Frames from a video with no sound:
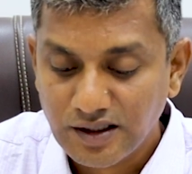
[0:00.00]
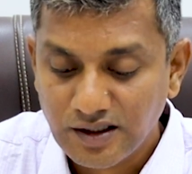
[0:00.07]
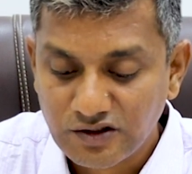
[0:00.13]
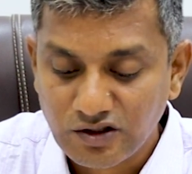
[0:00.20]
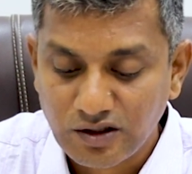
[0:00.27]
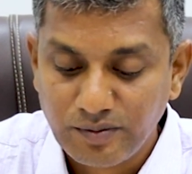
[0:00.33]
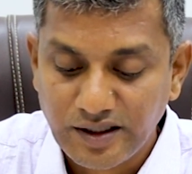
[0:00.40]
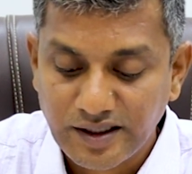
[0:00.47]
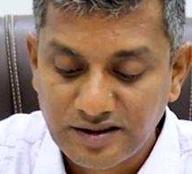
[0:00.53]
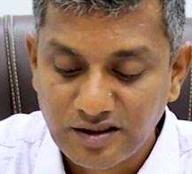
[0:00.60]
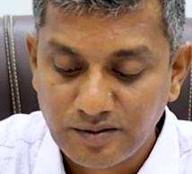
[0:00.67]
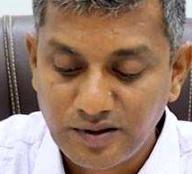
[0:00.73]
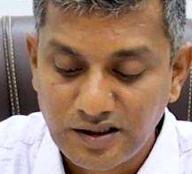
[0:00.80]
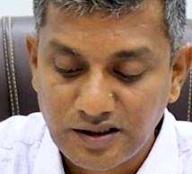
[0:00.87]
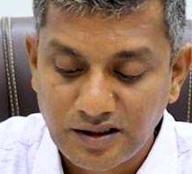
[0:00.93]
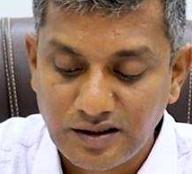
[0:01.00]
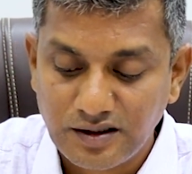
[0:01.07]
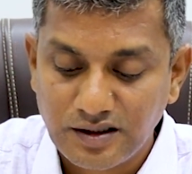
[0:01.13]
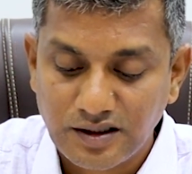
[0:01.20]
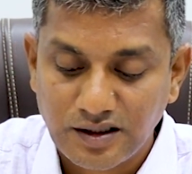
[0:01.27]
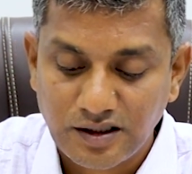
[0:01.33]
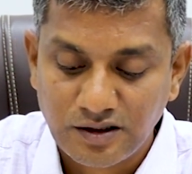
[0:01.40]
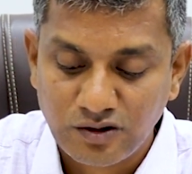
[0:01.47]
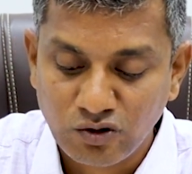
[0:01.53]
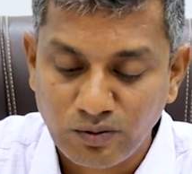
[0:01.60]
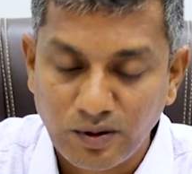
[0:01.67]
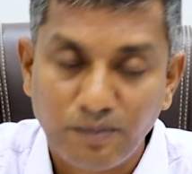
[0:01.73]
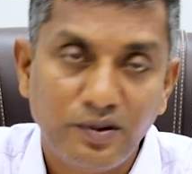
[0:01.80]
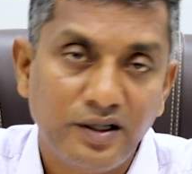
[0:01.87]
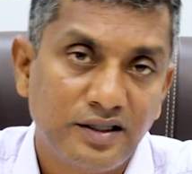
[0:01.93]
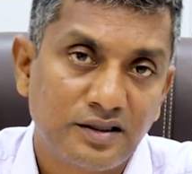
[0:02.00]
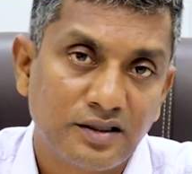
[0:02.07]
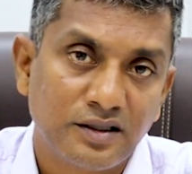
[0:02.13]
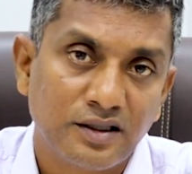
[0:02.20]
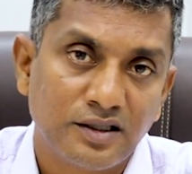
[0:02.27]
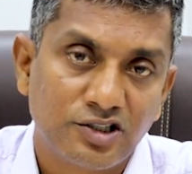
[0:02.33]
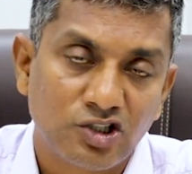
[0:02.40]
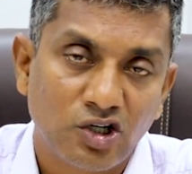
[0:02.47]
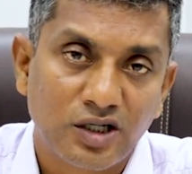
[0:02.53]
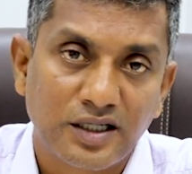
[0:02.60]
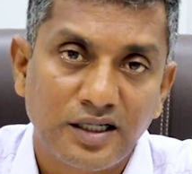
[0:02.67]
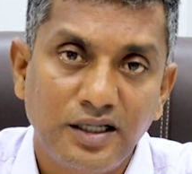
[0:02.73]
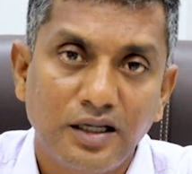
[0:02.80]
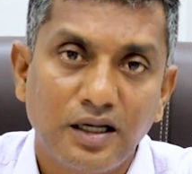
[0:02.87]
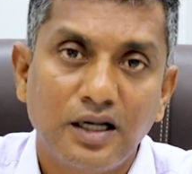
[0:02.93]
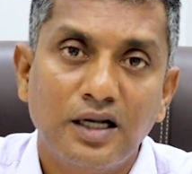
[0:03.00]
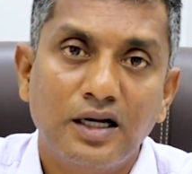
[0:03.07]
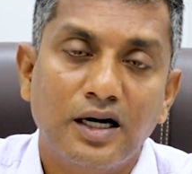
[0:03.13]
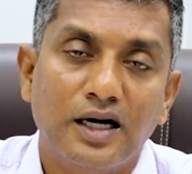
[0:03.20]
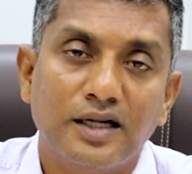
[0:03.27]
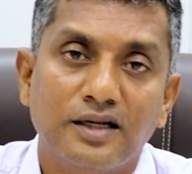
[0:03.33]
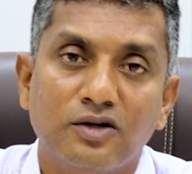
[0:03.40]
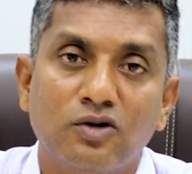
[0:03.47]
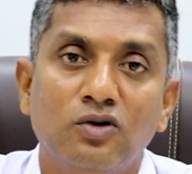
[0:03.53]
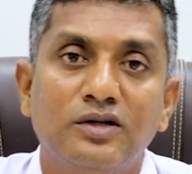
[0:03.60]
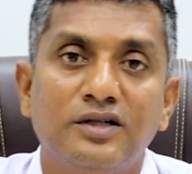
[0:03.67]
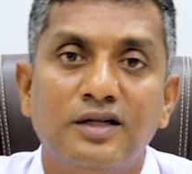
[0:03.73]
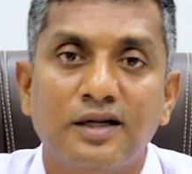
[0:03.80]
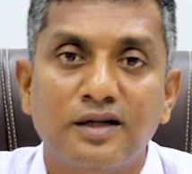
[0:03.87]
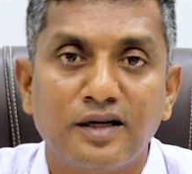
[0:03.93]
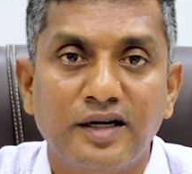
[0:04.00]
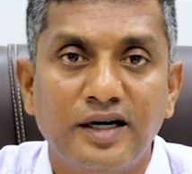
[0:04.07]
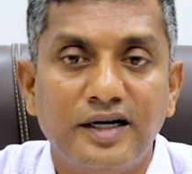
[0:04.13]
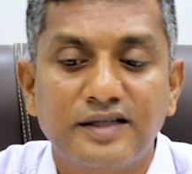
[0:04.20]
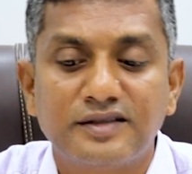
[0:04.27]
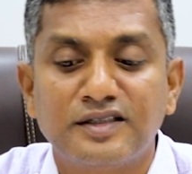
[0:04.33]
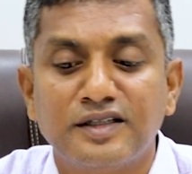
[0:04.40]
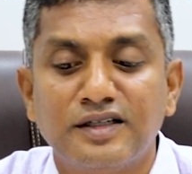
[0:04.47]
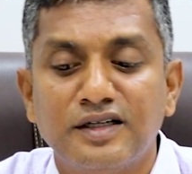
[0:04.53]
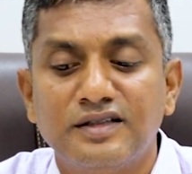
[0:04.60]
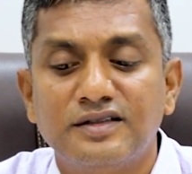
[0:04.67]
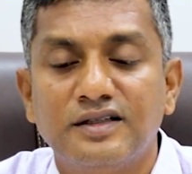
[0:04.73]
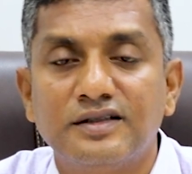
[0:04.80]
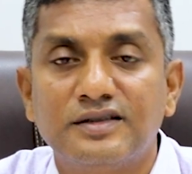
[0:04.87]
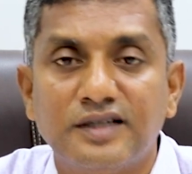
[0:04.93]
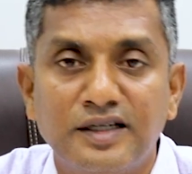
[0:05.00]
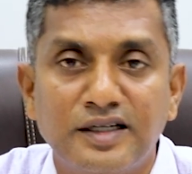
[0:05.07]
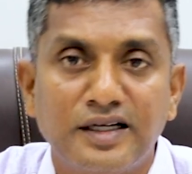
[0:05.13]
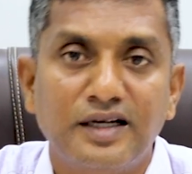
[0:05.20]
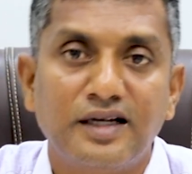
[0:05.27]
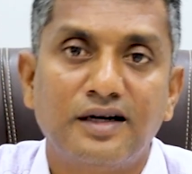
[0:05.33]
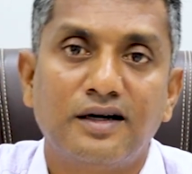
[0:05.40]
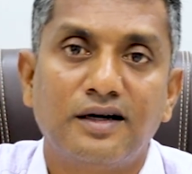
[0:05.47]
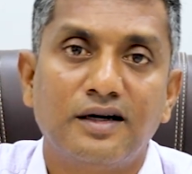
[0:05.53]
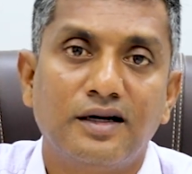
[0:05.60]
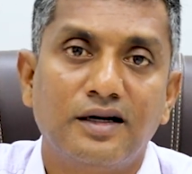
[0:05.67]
This will be exhibited to public shortly, and the good and the greatest thing is this entire